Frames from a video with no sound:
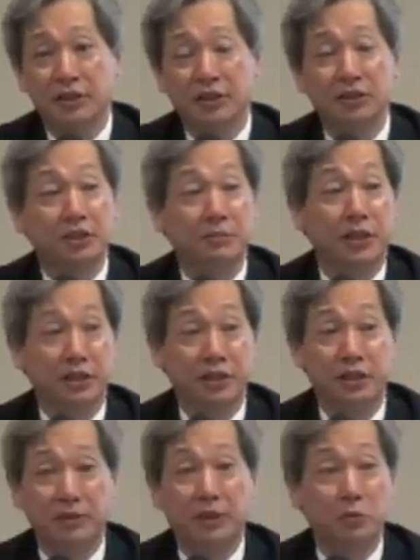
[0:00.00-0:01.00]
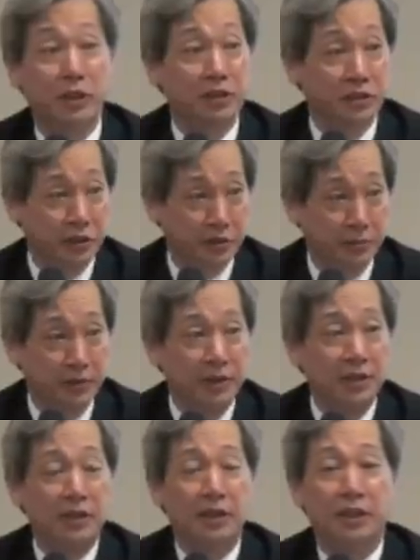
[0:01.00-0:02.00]
and Japan in many ways too,
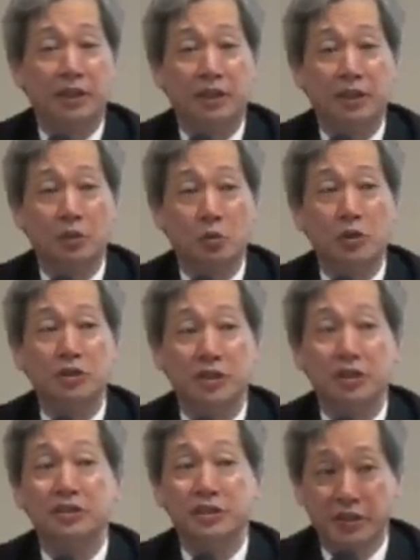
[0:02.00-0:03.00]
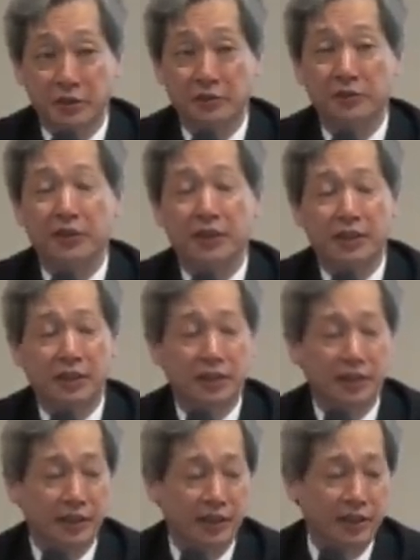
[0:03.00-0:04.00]
uh, which itself
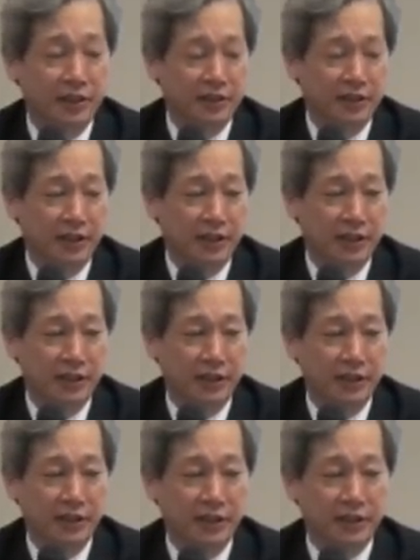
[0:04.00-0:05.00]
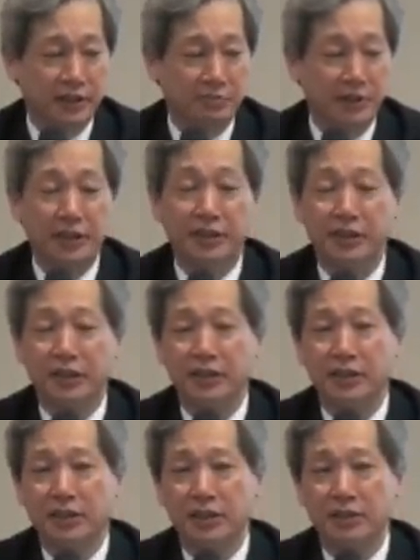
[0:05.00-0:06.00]
uh, is, uh, is
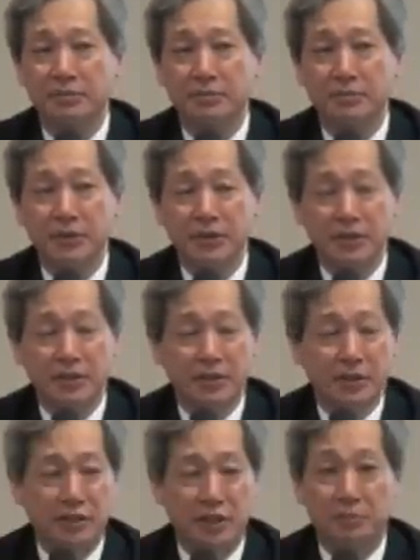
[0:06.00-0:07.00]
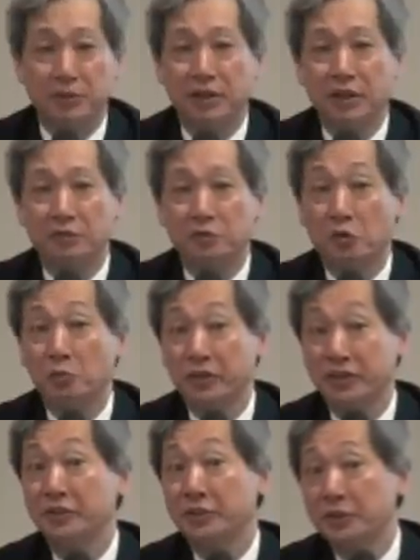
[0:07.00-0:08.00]
making um, the supply of
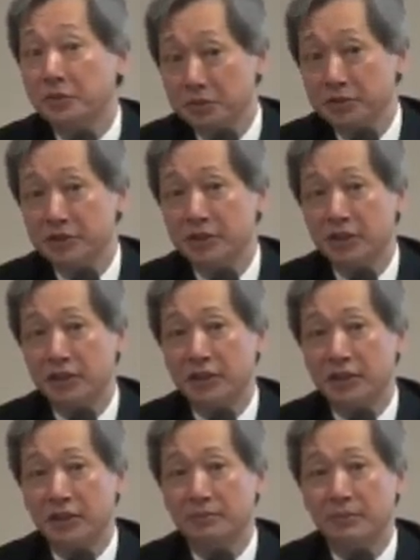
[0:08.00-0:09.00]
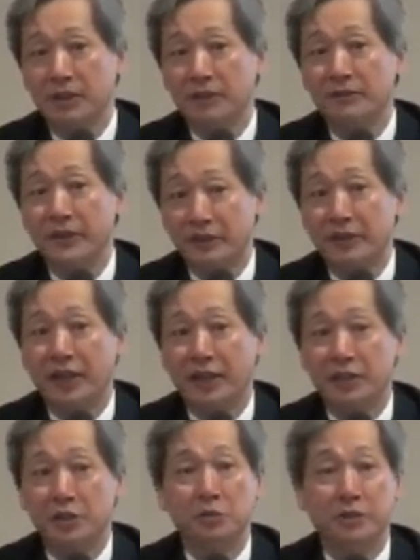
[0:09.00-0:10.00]
raw materials um, a very
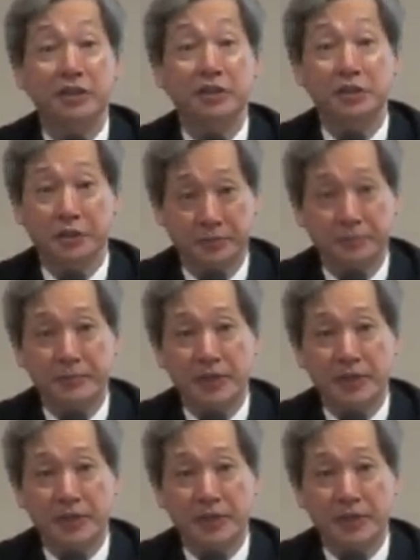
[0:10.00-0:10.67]
acute issue.